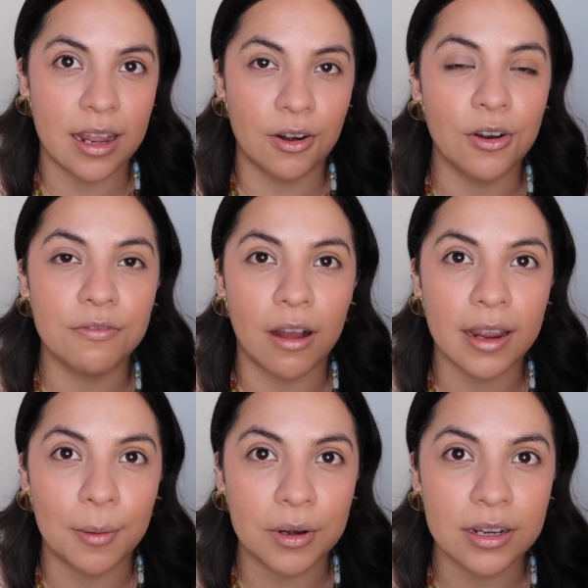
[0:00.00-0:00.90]
I don't know if on
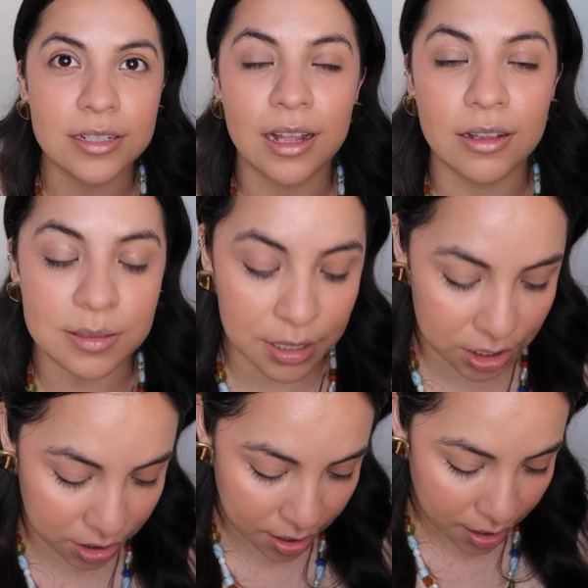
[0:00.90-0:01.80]
camera you can tell as
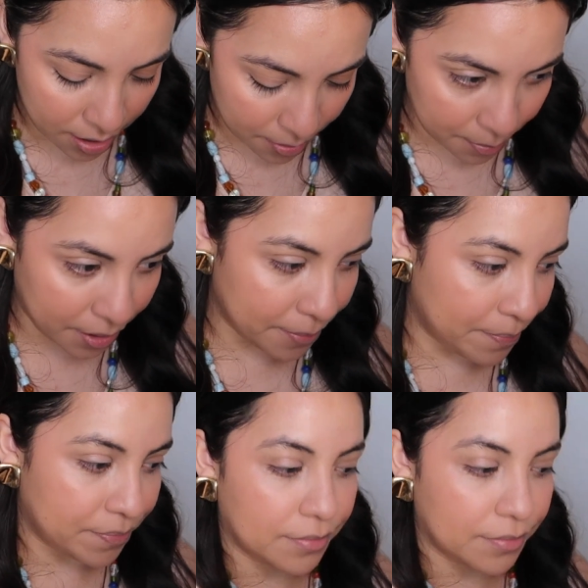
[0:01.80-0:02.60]
much, but